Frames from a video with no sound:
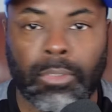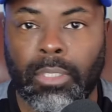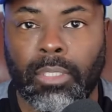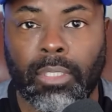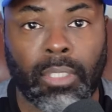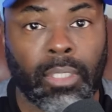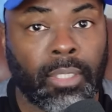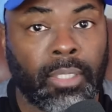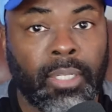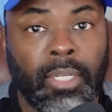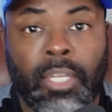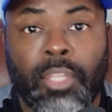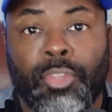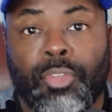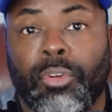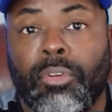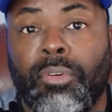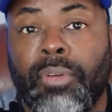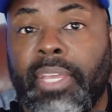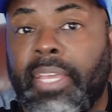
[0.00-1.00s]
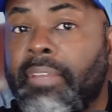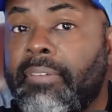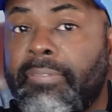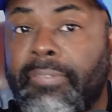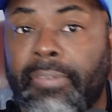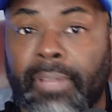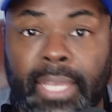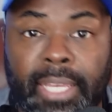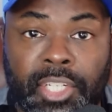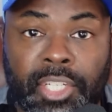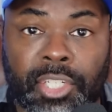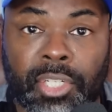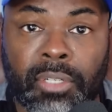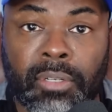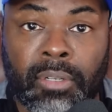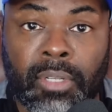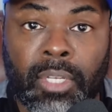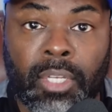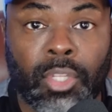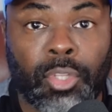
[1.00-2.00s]
Look, through
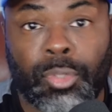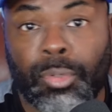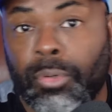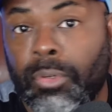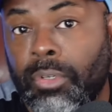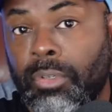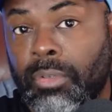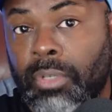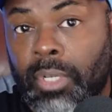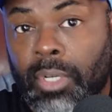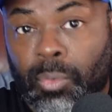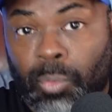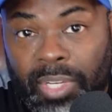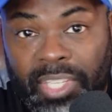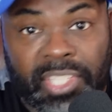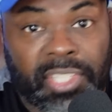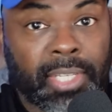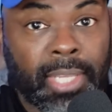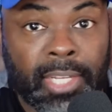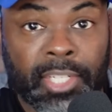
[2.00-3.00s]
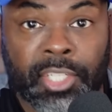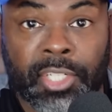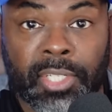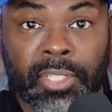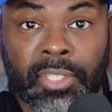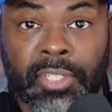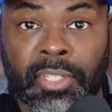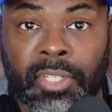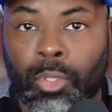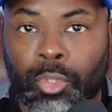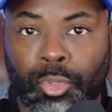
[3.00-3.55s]
inflation, through recessions,